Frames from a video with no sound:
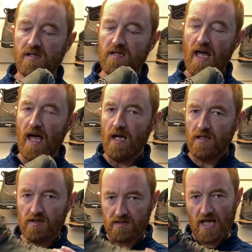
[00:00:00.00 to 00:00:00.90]
there
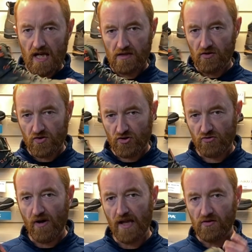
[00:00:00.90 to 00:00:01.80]
to take those
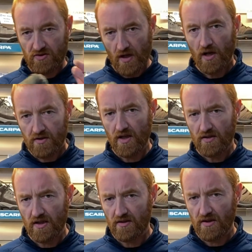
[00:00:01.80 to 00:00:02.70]
trails,
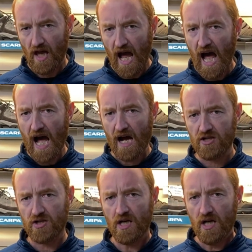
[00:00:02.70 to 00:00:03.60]
the
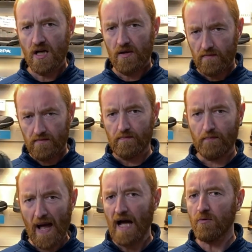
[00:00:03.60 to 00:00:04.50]
harsh
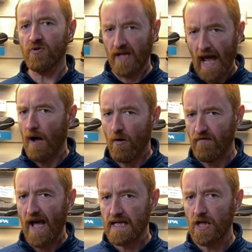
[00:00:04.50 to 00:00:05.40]
pounding out of
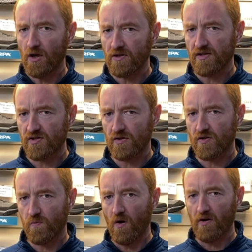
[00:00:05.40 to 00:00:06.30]
any long distance
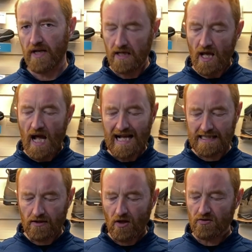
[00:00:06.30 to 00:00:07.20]
walking. I
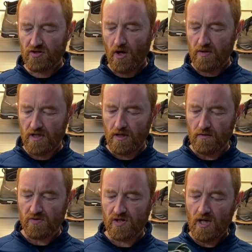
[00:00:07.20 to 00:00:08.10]
think also in
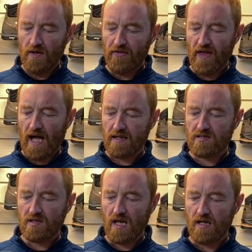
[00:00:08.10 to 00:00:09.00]
use
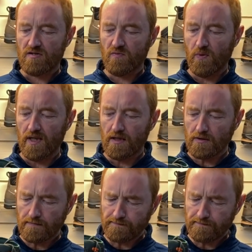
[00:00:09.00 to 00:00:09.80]
that it will